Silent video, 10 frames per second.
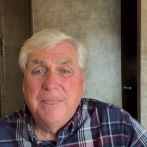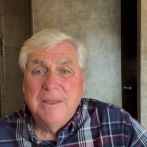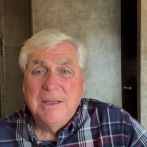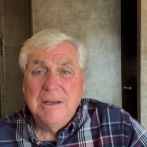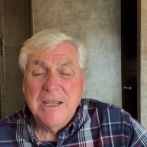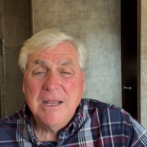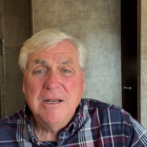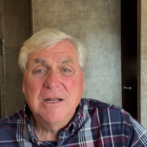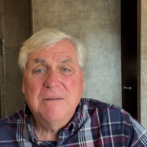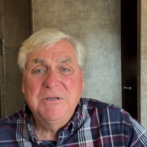And I
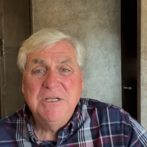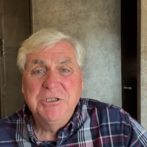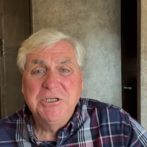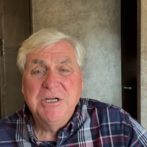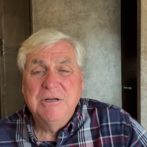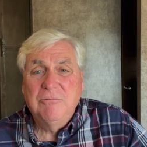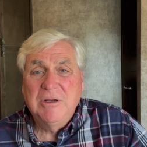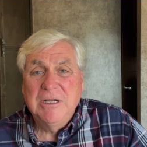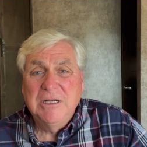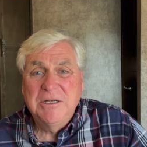ended up teaching
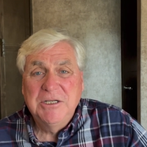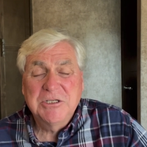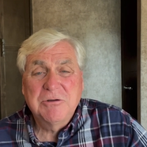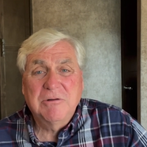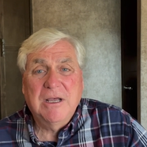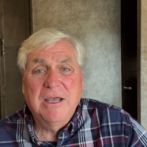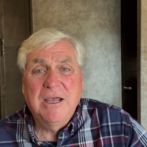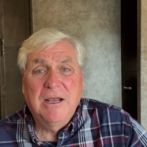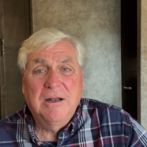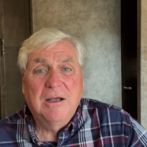in a district. I
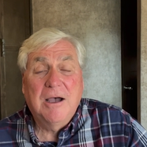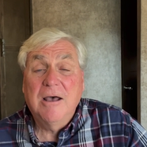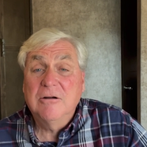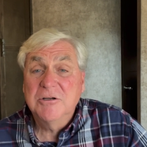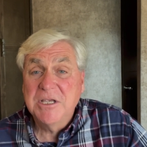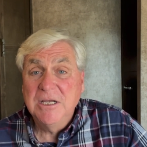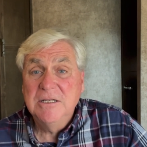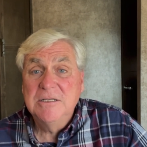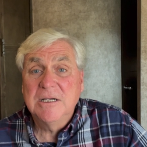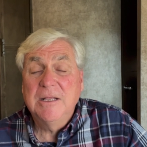had honors
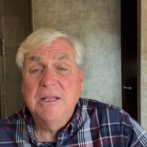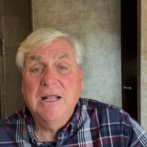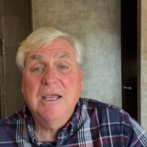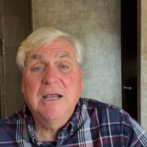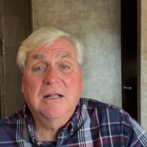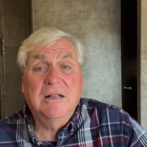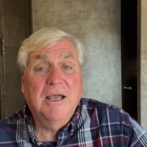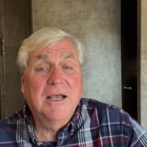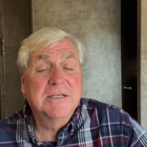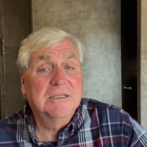kids, and then I had a
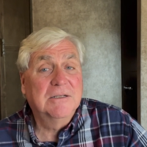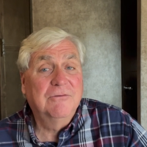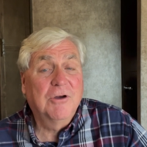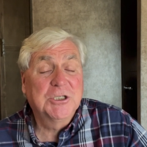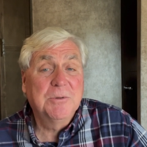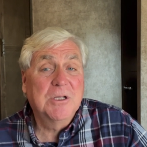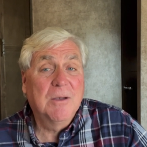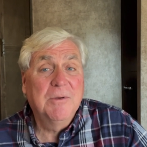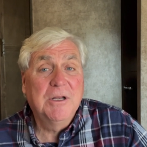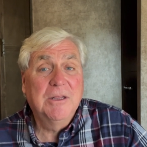class, the freshmen
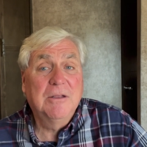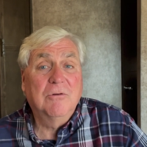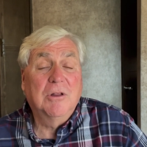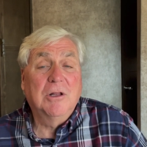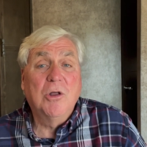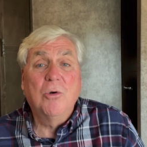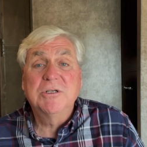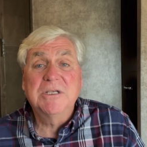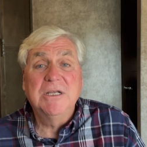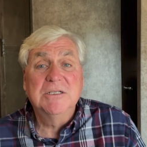coming in that were the
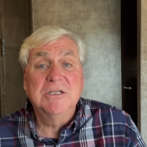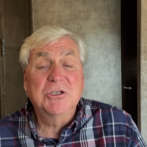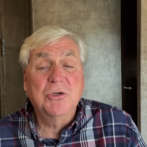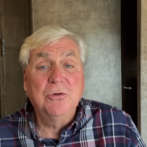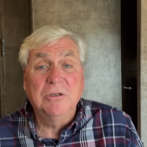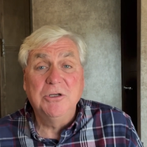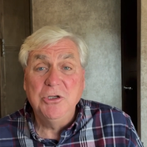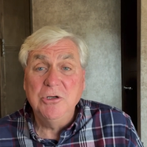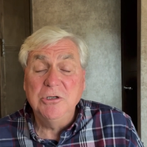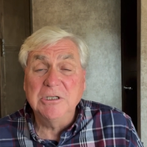lowest kids in school, and
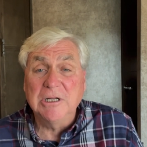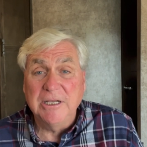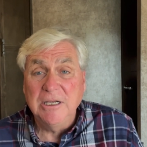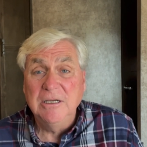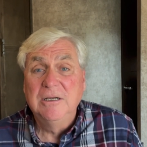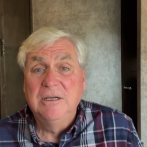usually